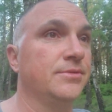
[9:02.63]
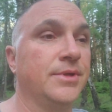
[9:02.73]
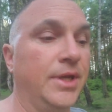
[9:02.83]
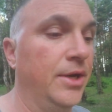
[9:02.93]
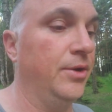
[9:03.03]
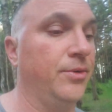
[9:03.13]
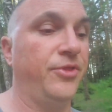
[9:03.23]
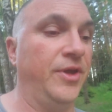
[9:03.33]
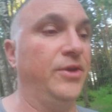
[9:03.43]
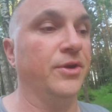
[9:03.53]

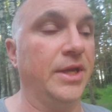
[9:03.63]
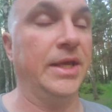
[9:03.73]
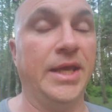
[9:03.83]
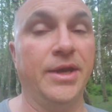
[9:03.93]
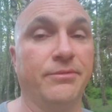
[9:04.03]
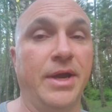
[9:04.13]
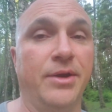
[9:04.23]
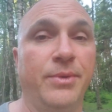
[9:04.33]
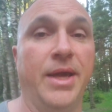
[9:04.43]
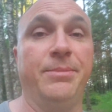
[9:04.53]
think you're going to get it
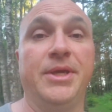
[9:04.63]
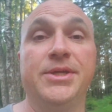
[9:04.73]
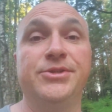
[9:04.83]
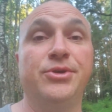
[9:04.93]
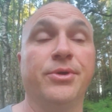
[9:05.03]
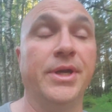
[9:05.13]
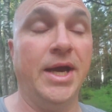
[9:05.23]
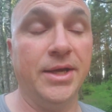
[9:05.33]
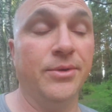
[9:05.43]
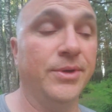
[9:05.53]
right away, because you're
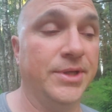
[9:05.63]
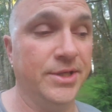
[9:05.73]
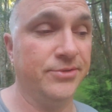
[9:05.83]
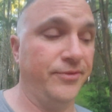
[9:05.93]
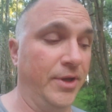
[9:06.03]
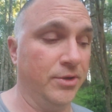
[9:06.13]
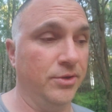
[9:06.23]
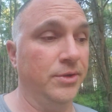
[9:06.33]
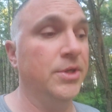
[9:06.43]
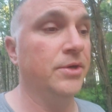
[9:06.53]
not going to get your
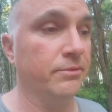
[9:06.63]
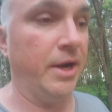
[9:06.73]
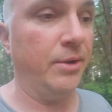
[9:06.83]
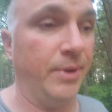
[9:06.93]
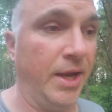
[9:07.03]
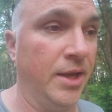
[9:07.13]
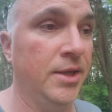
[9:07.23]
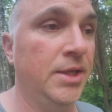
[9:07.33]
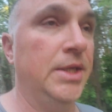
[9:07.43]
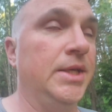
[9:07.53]
vehicle right away.
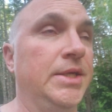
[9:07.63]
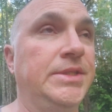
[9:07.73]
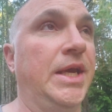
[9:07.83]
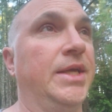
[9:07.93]
It